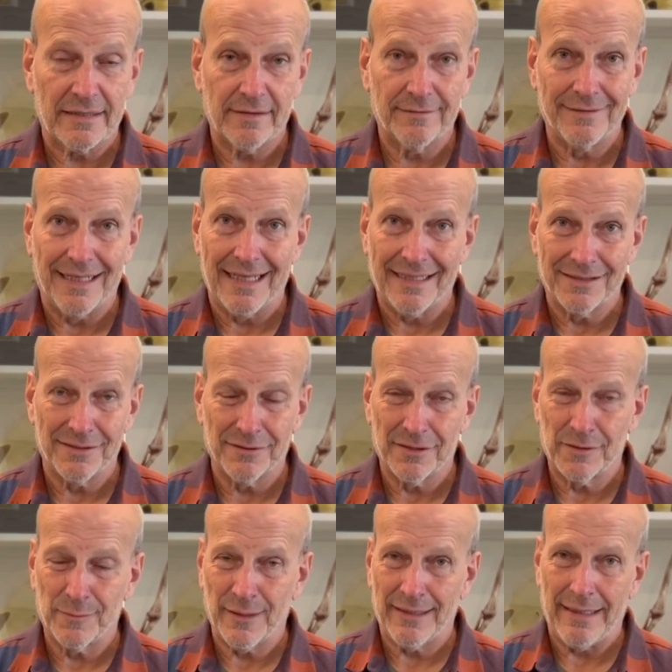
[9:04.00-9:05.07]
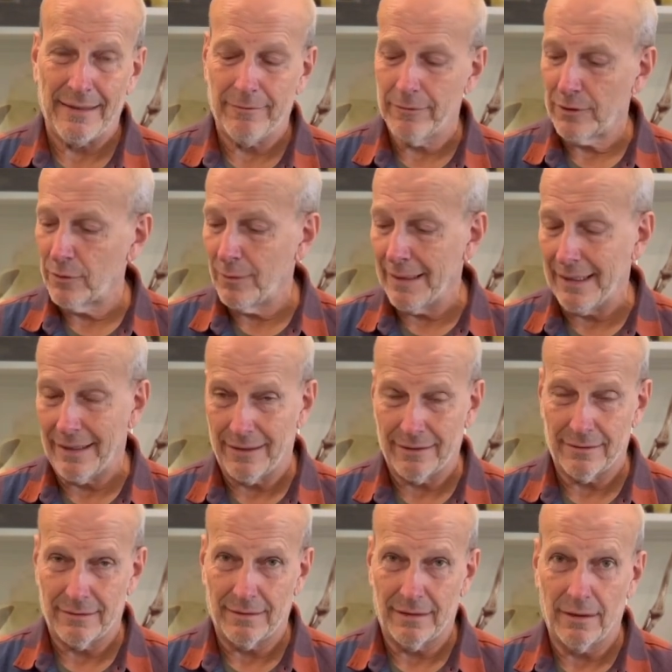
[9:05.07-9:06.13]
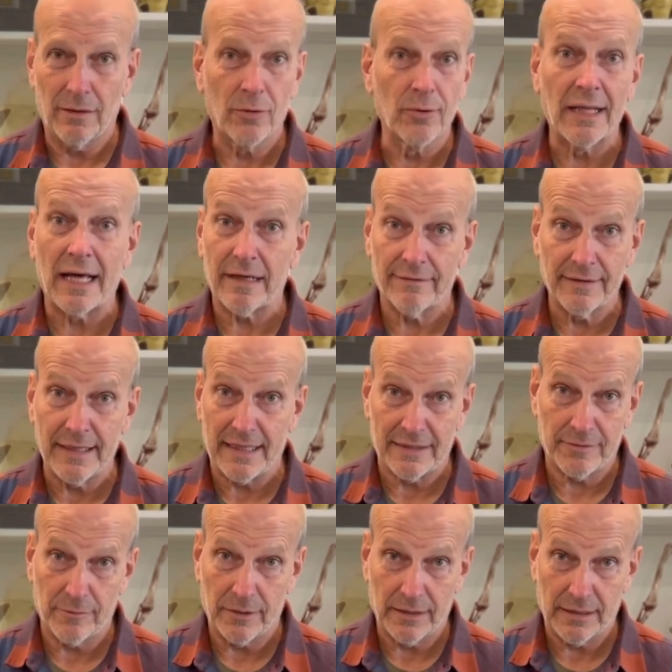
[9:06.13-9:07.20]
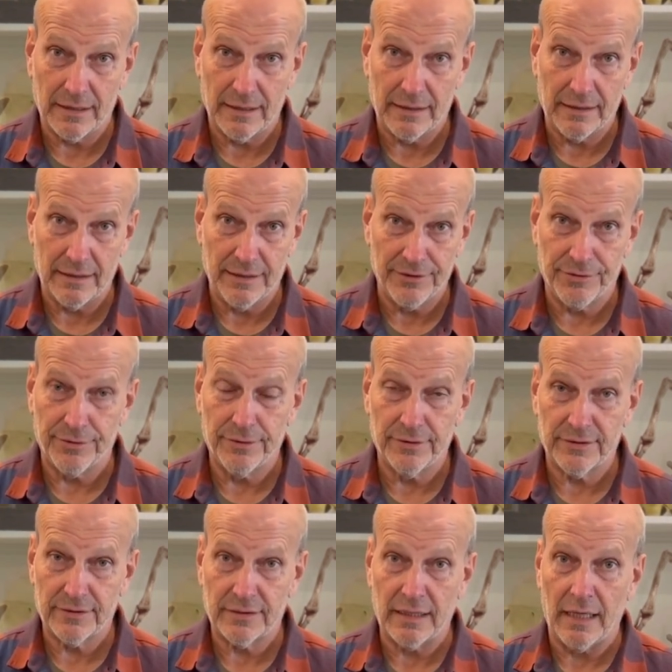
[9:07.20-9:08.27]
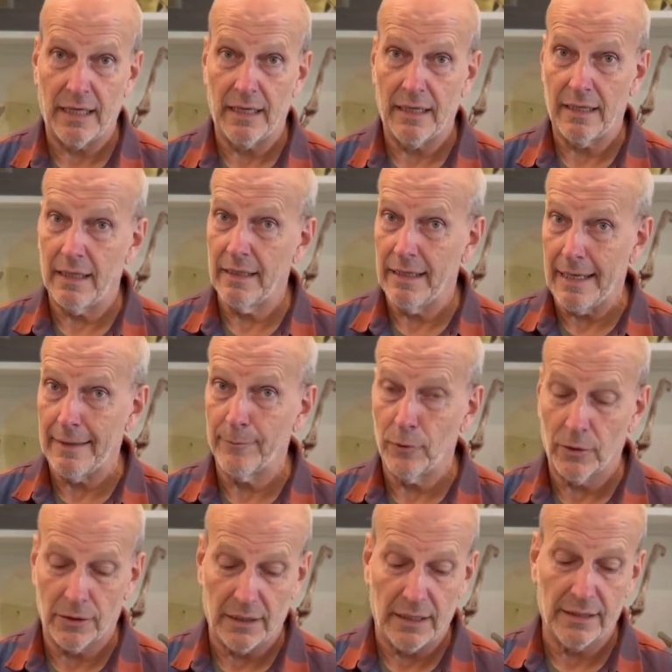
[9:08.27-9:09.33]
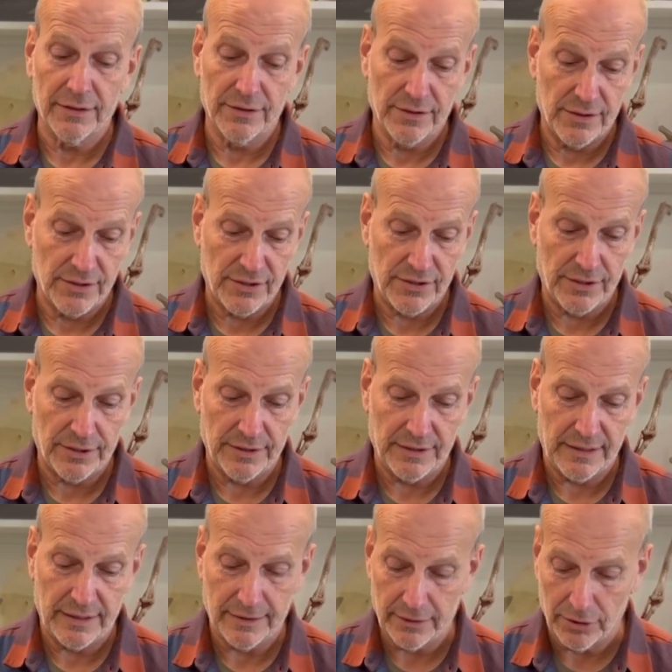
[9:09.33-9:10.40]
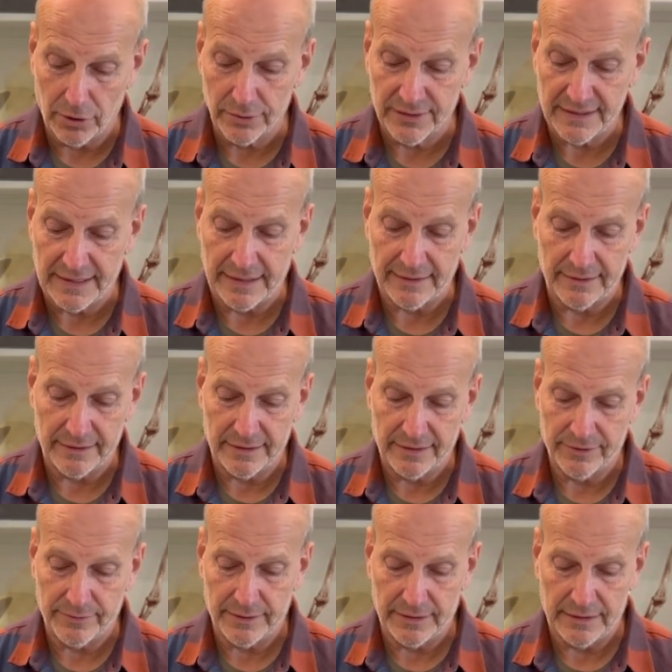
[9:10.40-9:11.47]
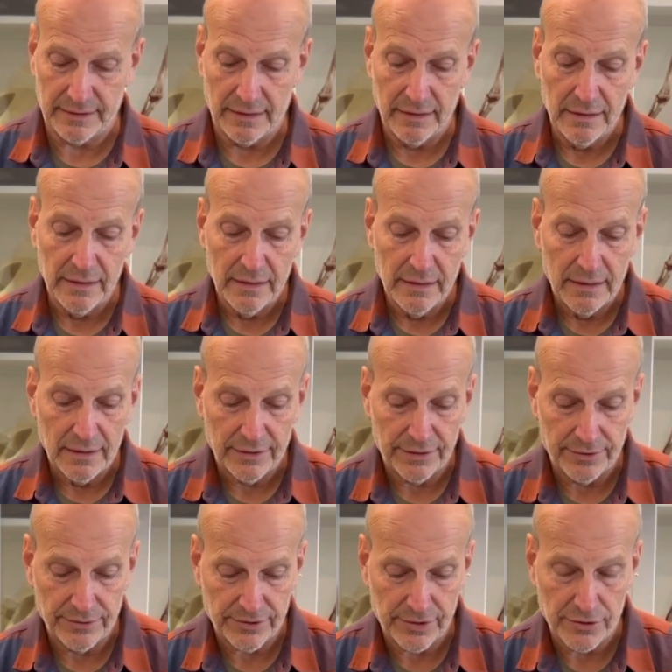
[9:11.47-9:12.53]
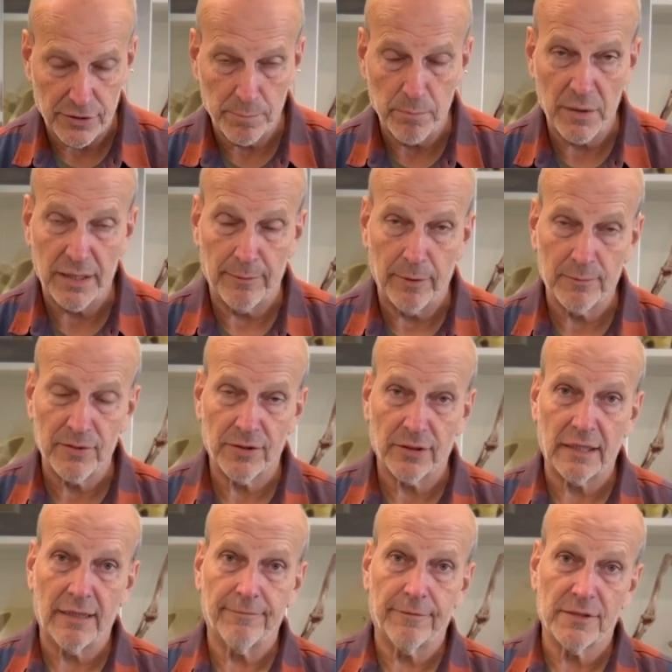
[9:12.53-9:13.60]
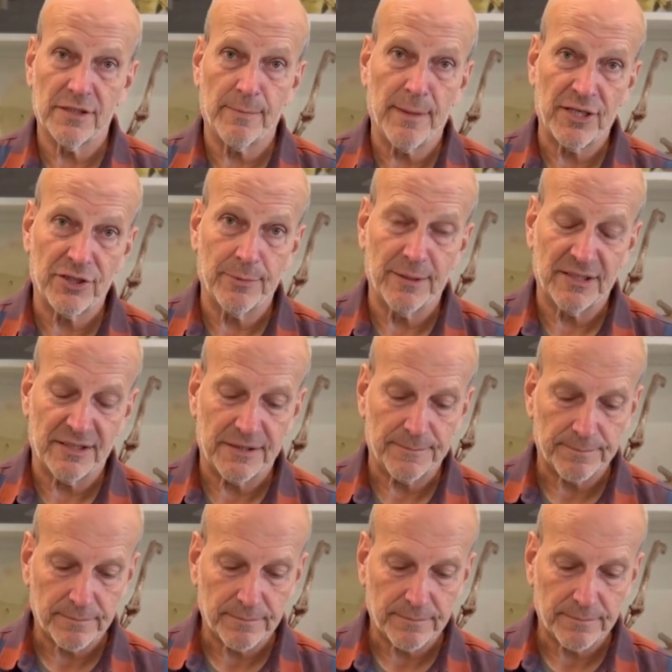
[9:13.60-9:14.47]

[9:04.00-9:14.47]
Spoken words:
of dinosaurs, but they require a whole lot of guesswork and introduce a lot more uncertainty. The gold standard is really to use those minimum circumference measurements